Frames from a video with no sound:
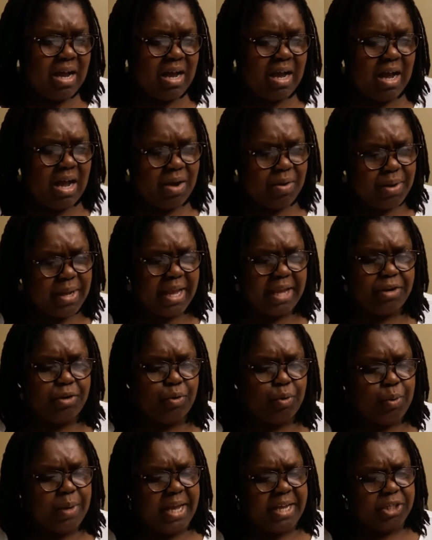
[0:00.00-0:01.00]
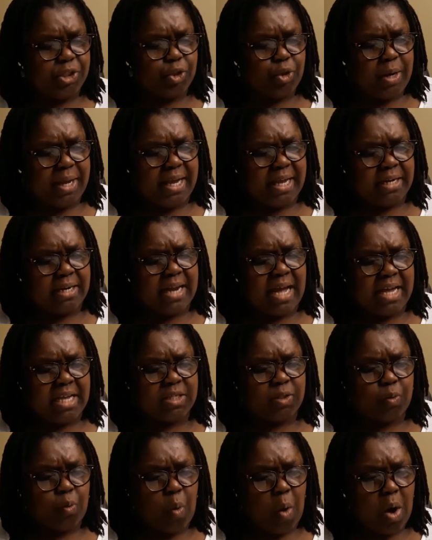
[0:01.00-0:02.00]
"How can you enjoy a
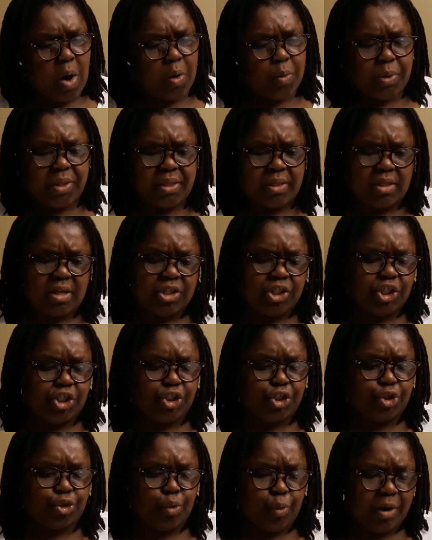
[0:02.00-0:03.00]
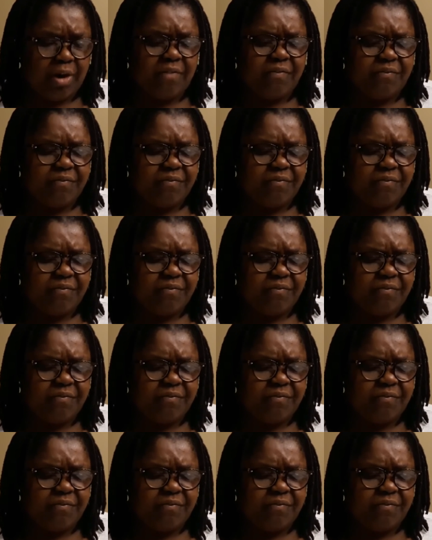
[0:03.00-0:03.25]
nice walk with such short,